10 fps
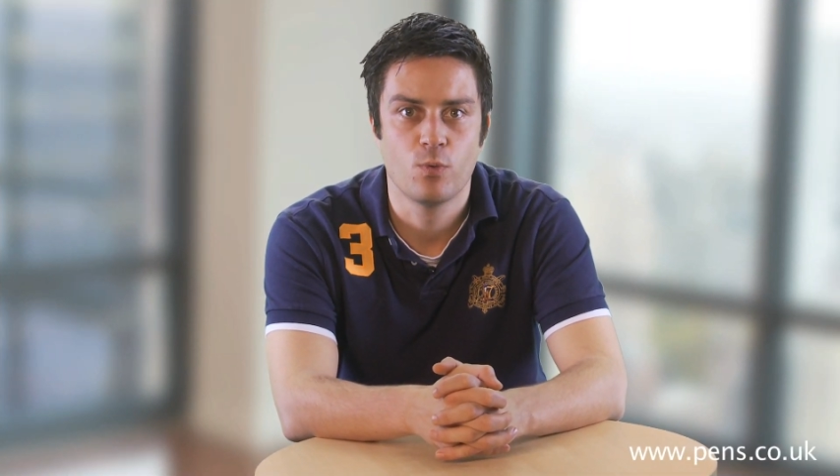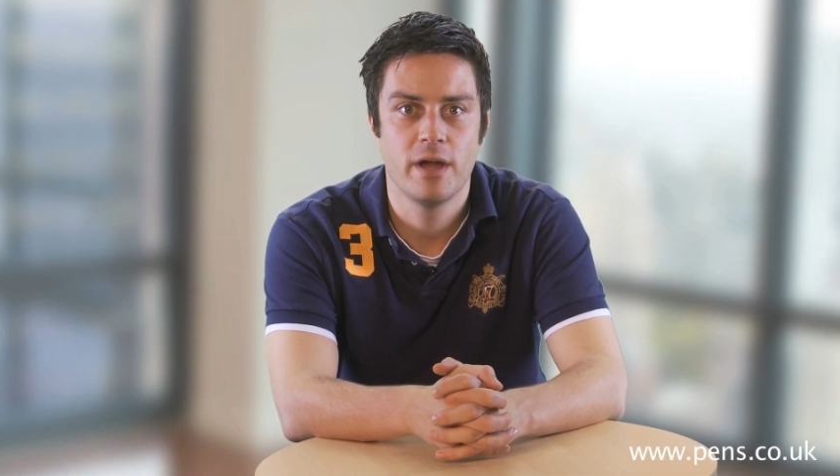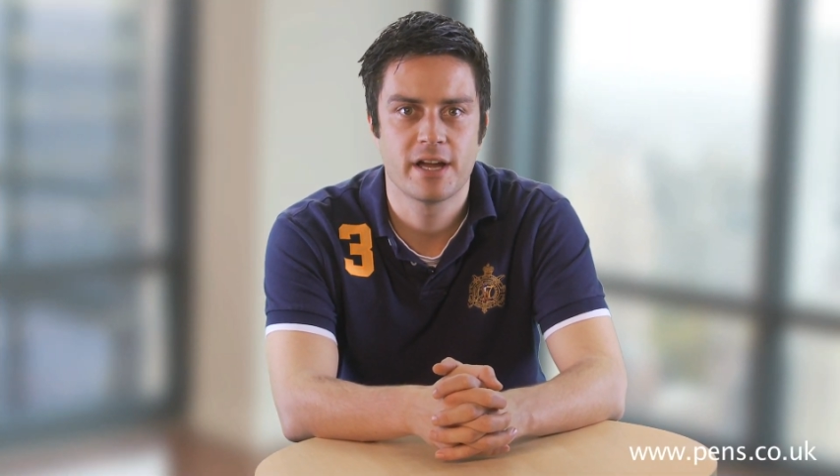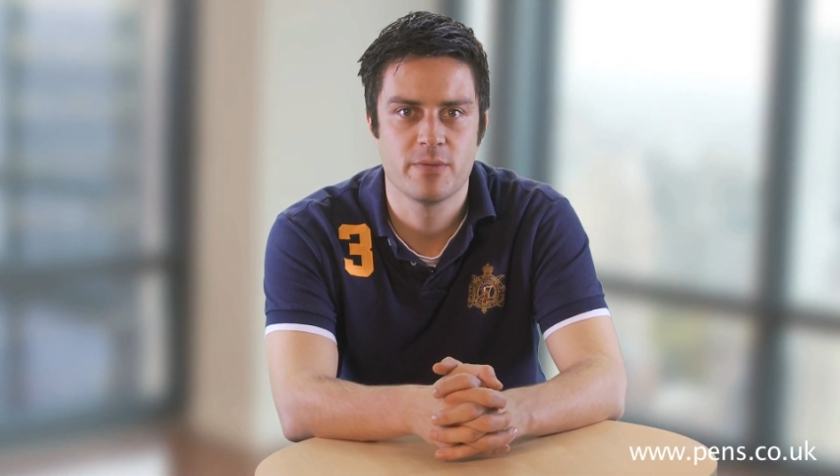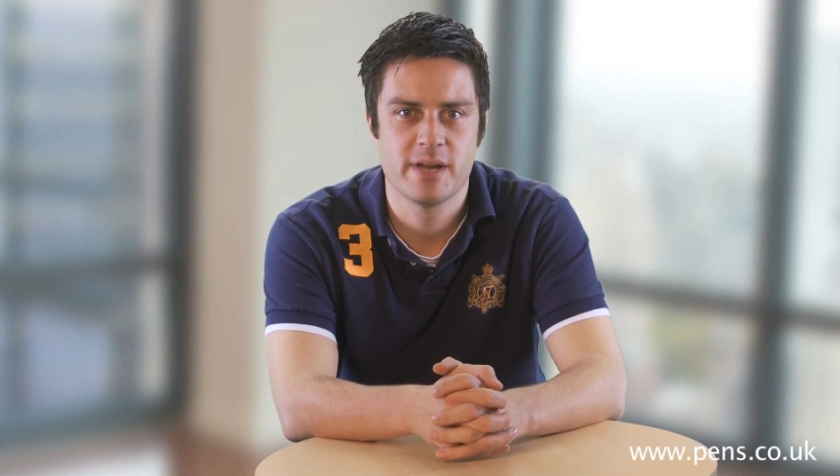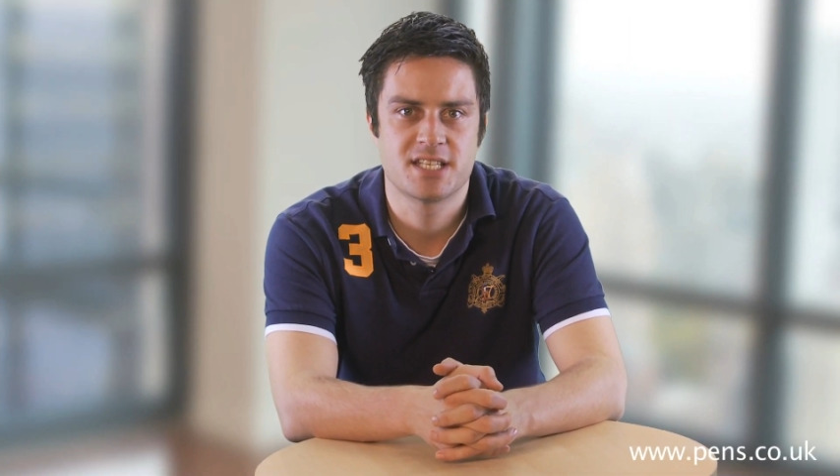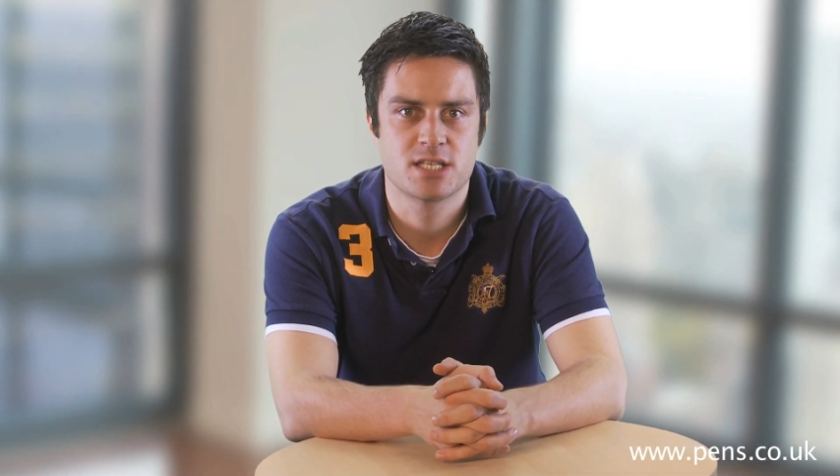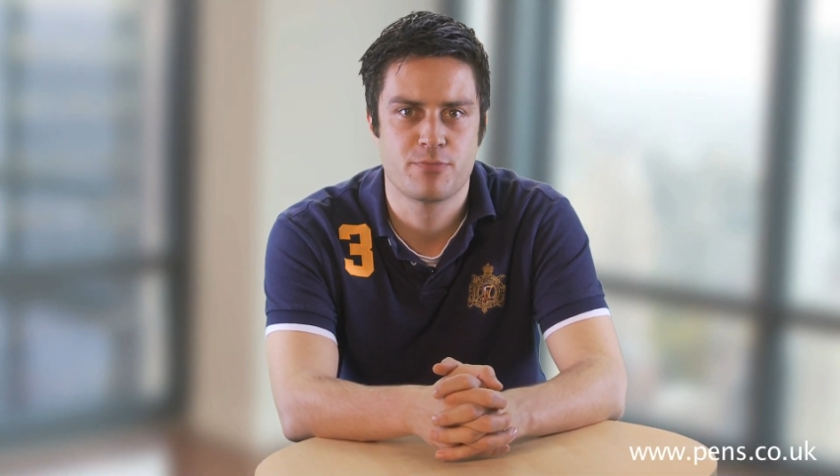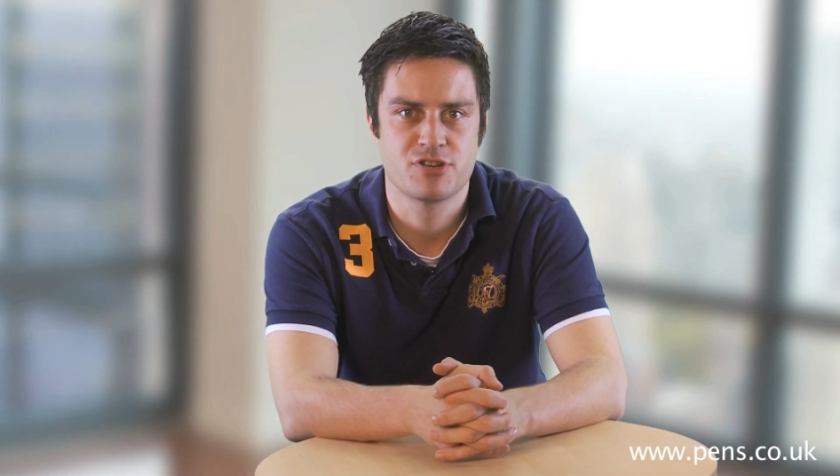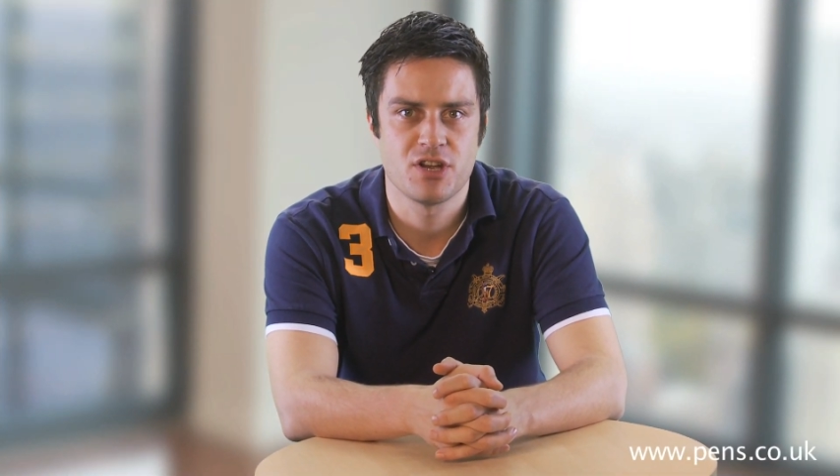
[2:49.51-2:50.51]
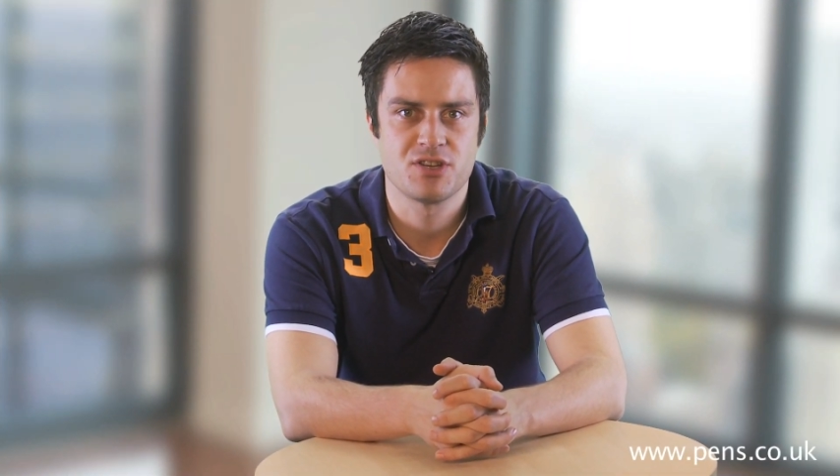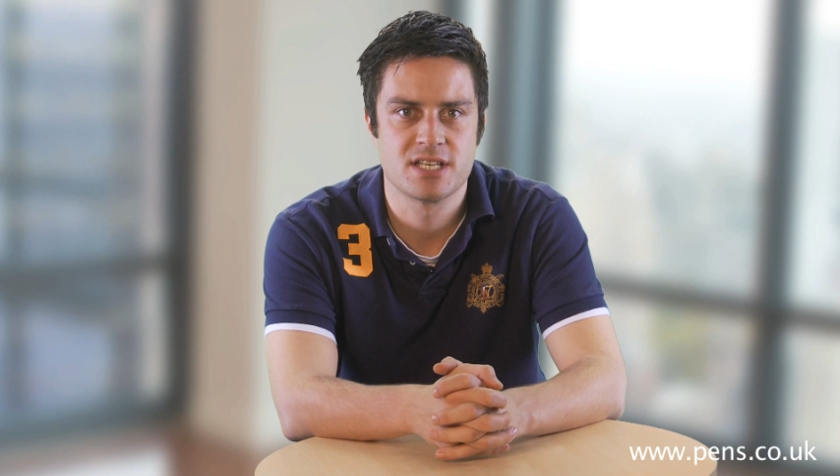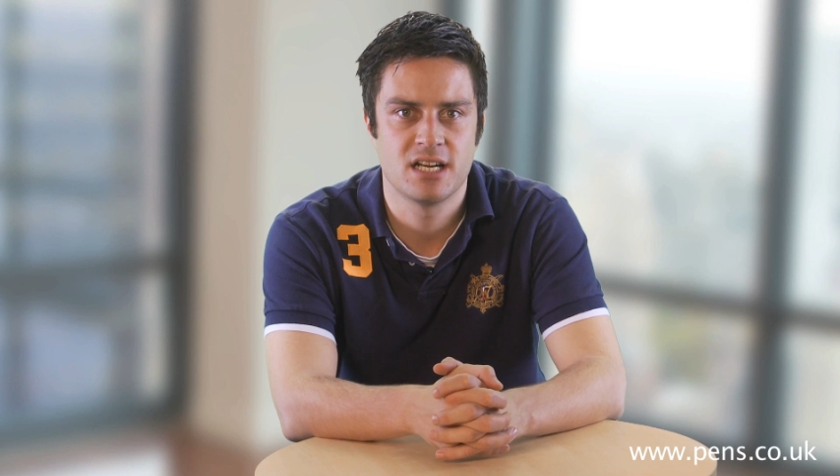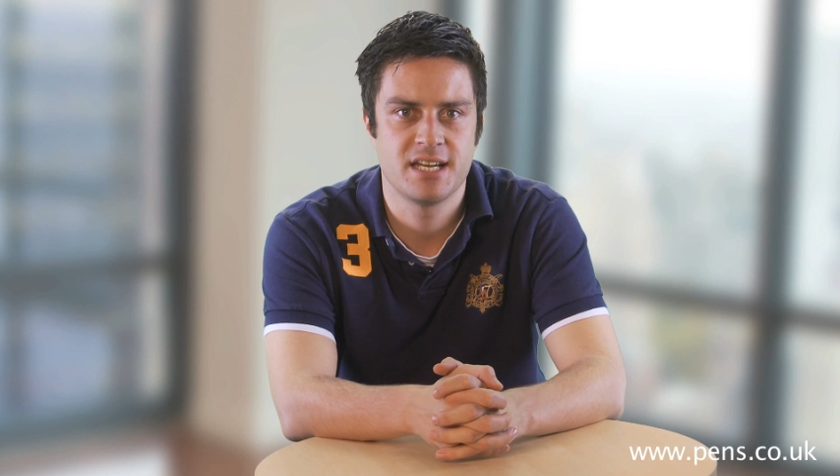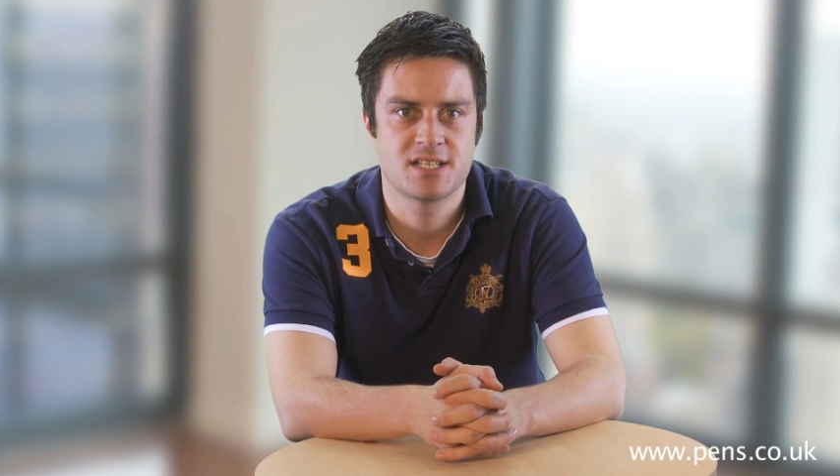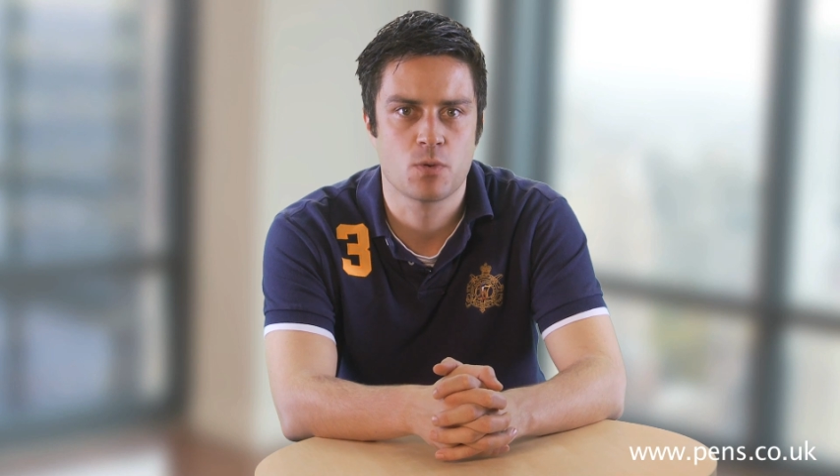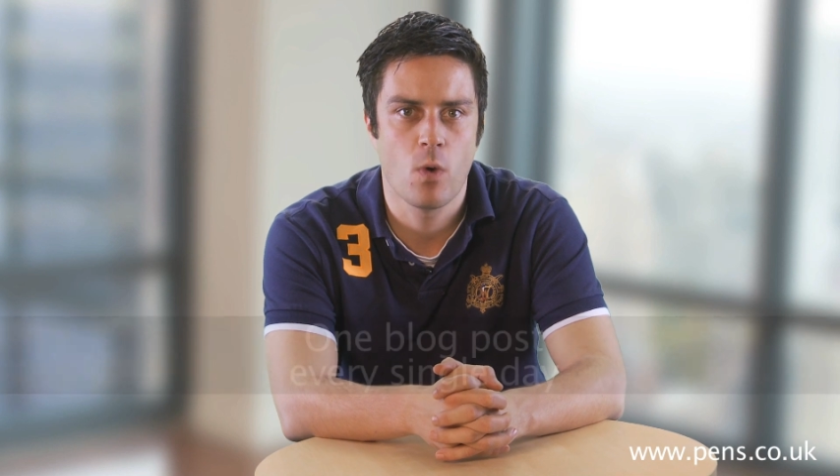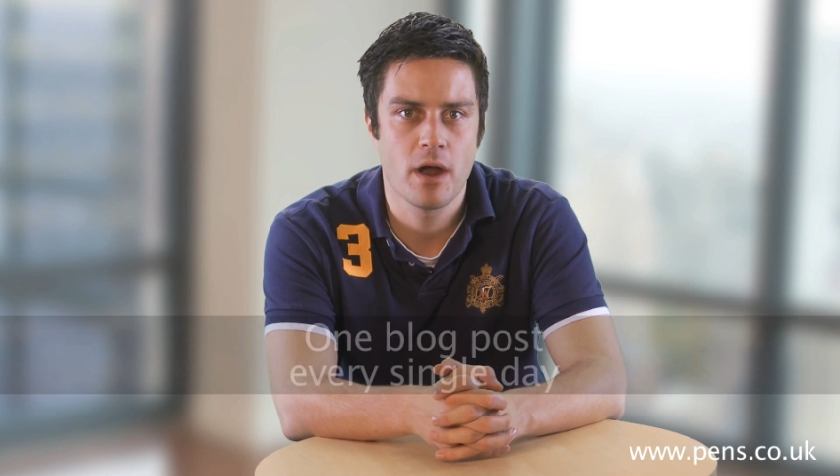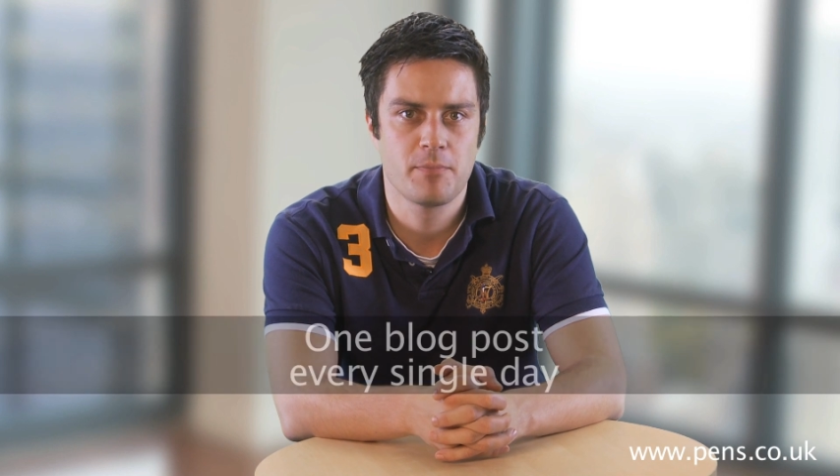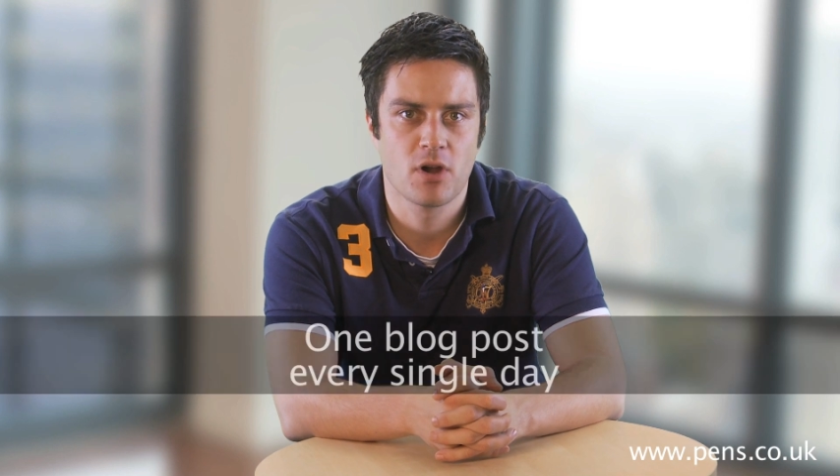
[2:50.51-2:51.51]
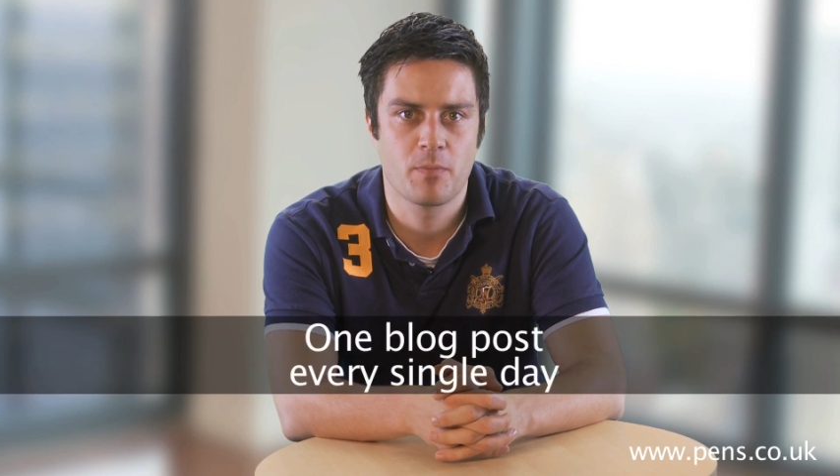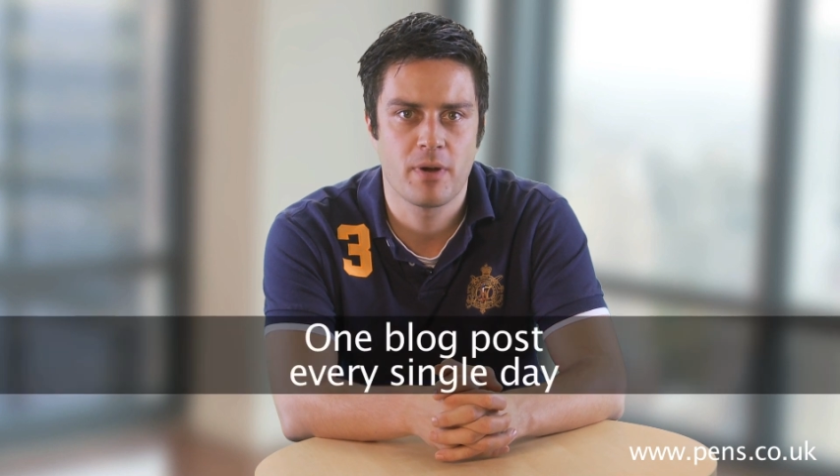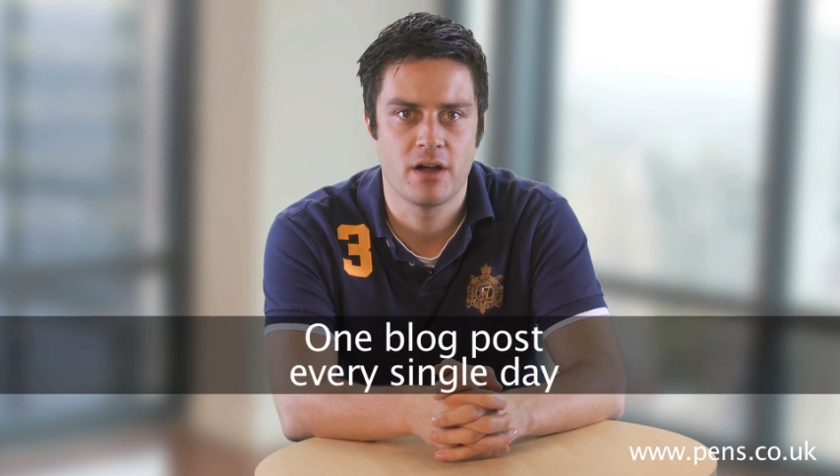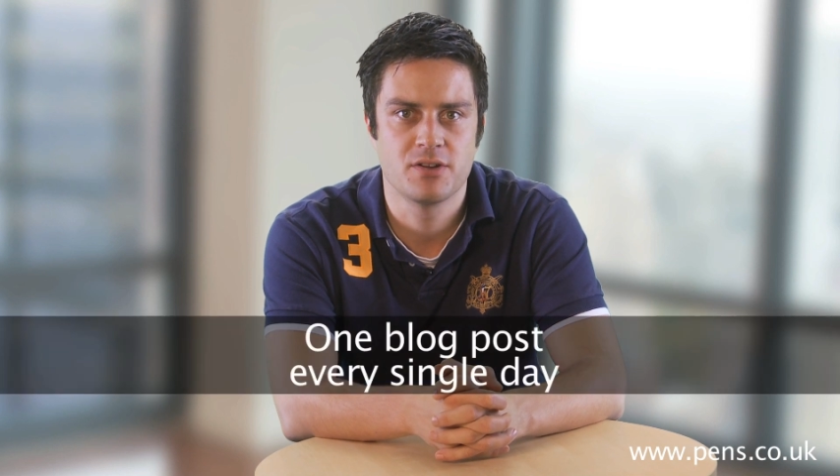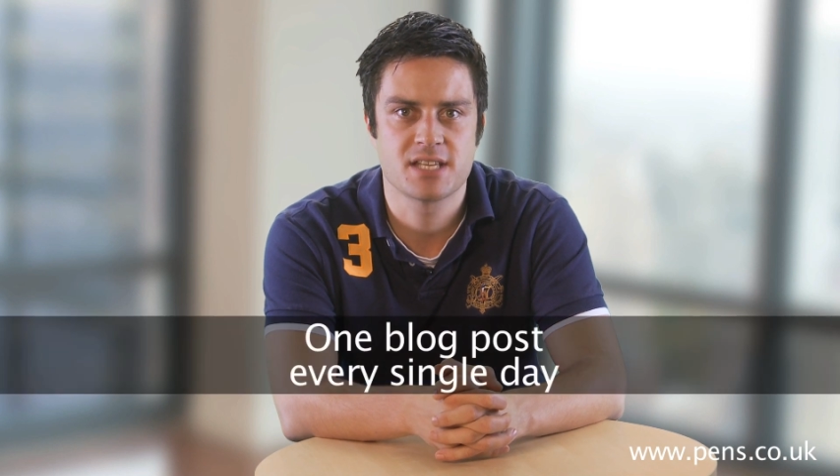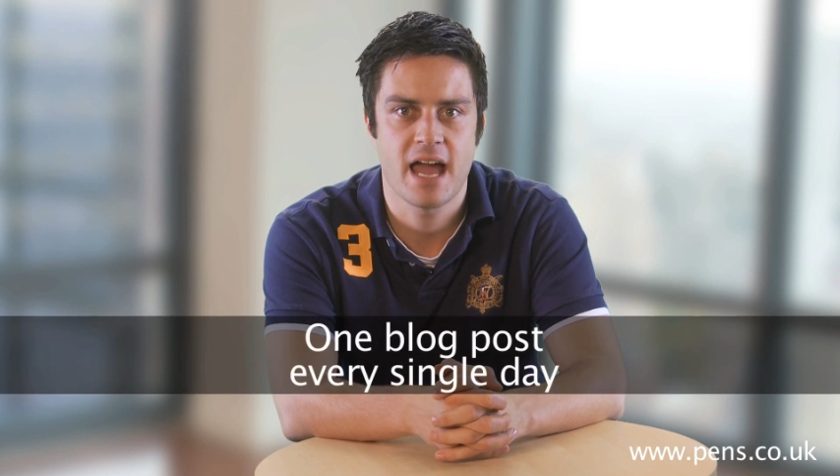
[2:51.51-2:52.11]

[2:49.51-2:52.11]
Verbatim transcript: we're committed to producing at least one blog post